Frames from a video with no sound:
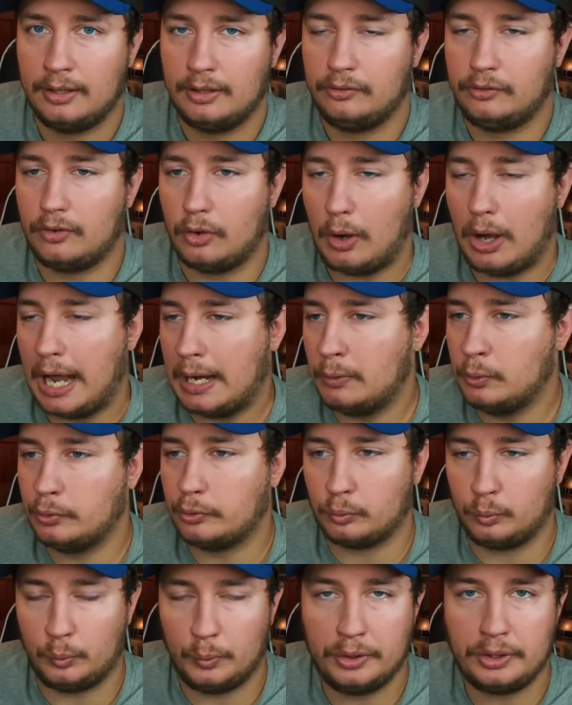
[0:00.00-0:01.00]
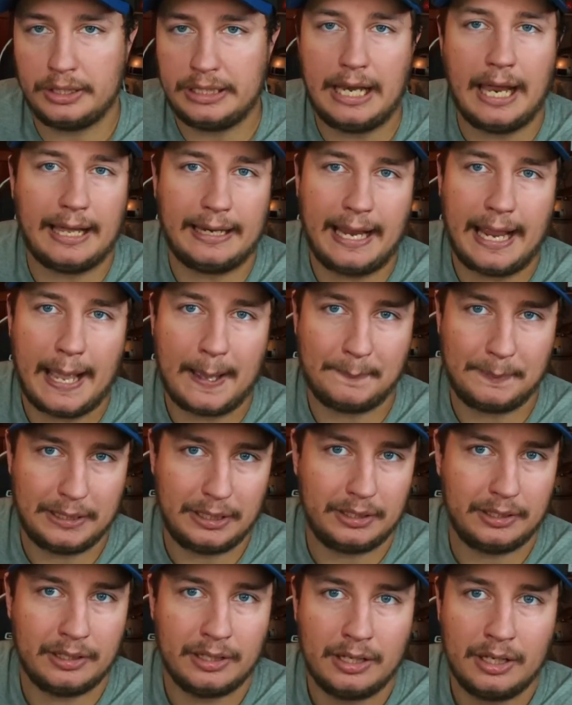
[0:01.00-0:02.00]
So I was really not
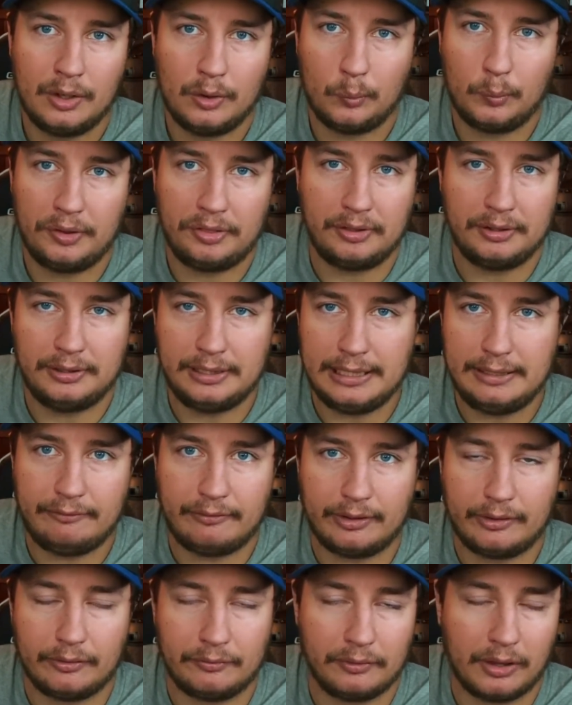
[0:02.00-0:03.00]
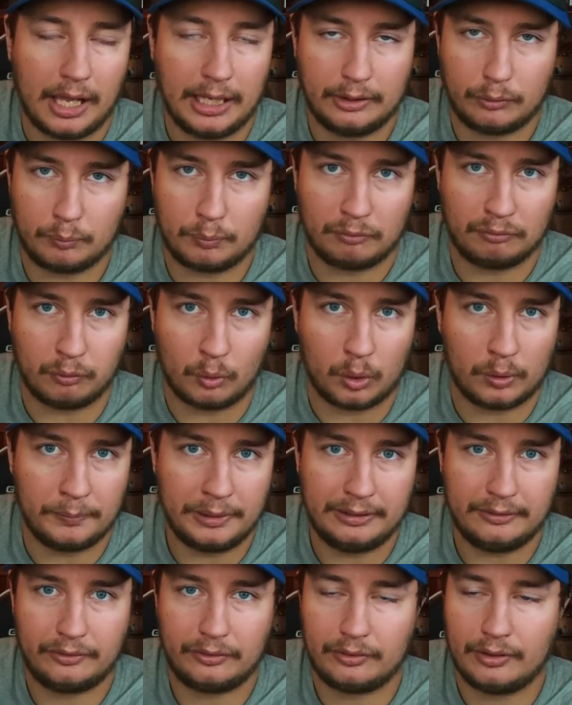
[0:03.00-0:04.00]
happy with the defensive line's
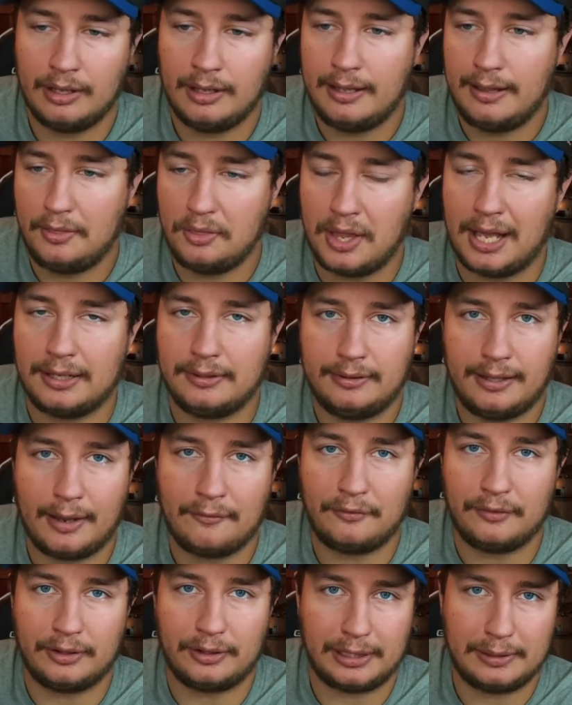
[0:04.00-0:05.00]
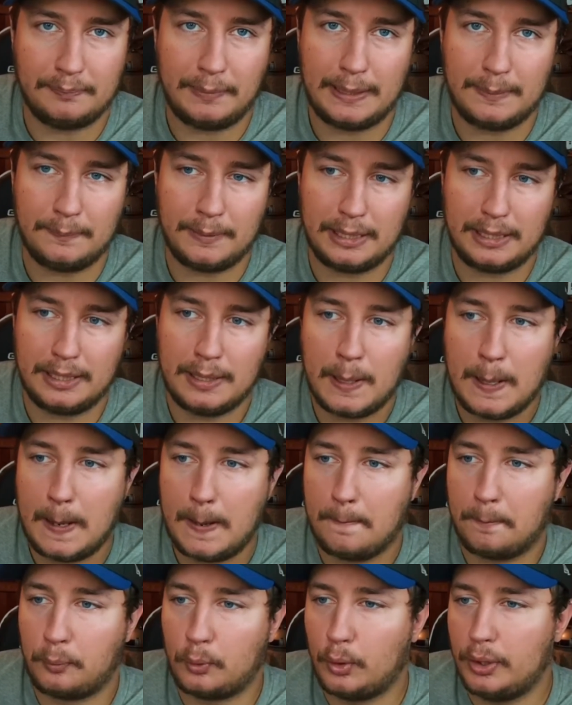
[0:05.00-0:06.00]
performance. That definitely made me
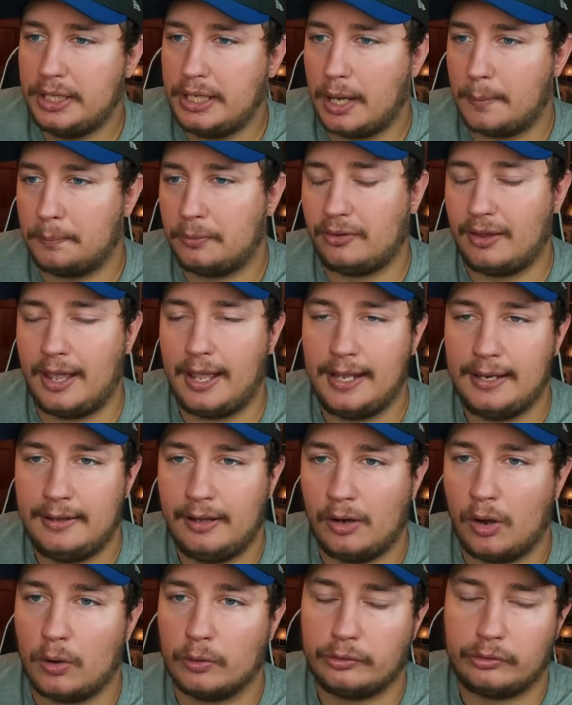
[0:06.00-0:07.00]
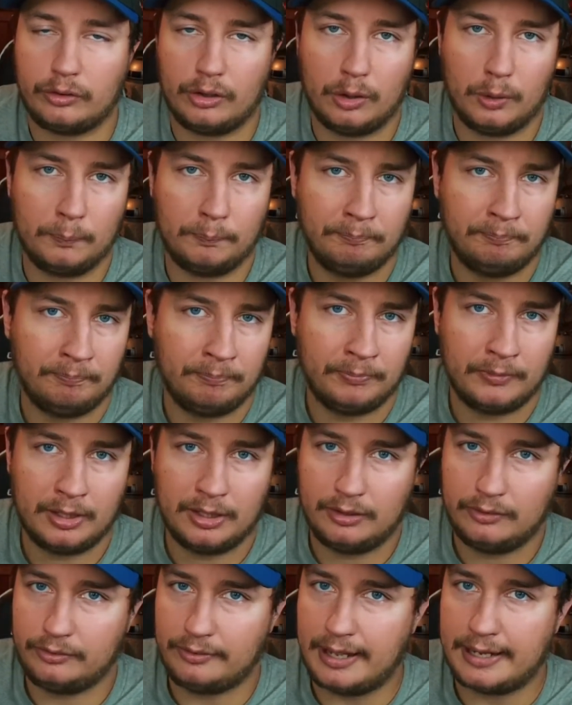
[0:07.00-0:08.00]
pretty upset. And then also
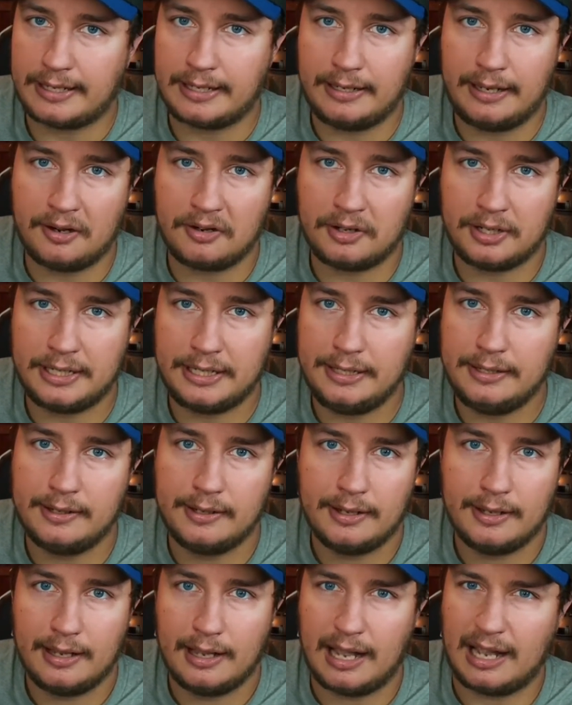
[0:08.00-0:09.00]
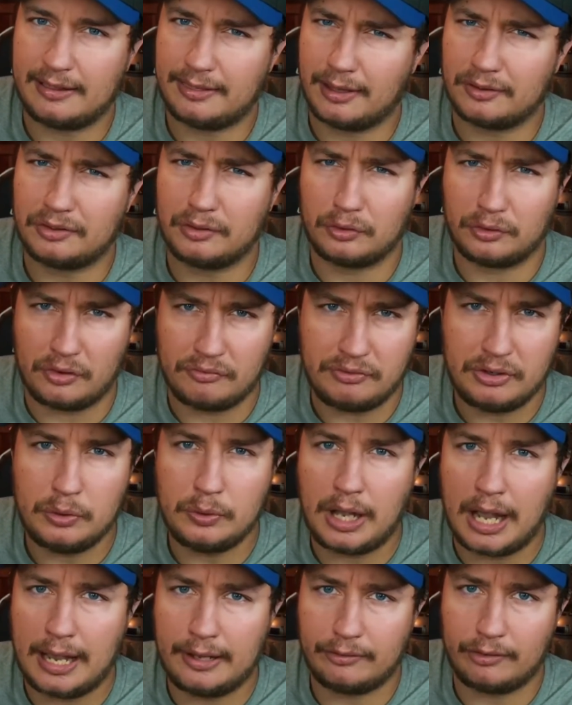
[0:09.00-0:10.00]
secondary, I thought there was a few
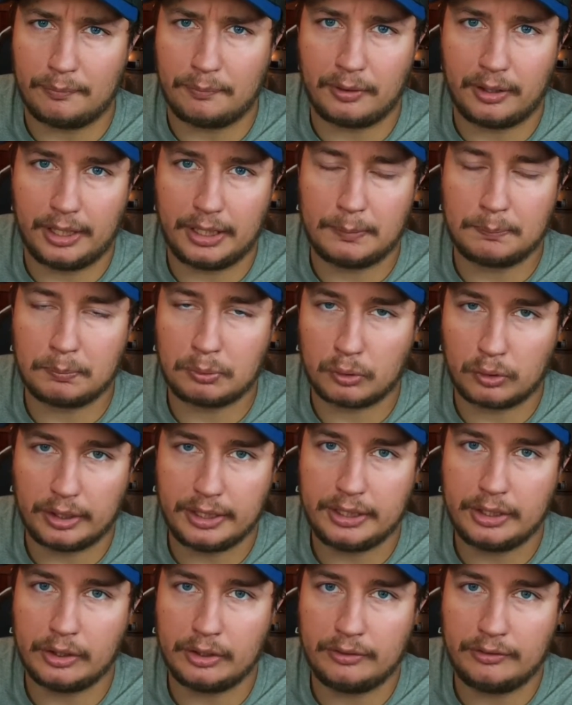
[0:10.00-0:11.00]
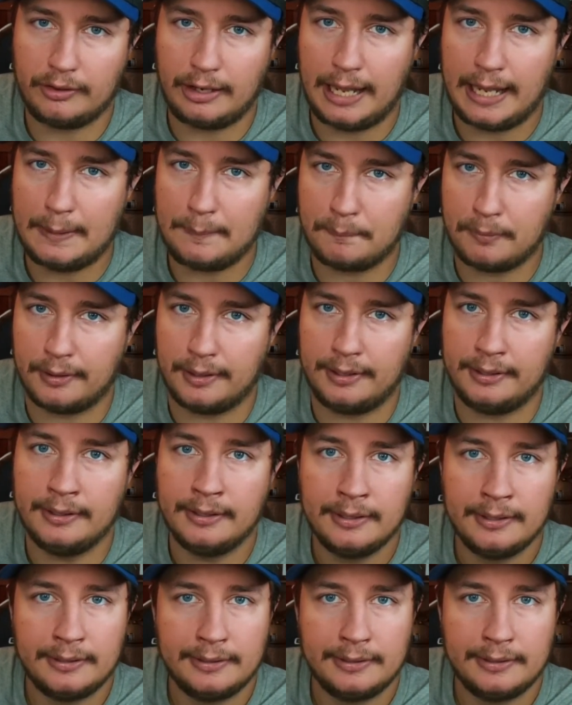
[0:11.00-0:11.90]
guys that played pretty good today, but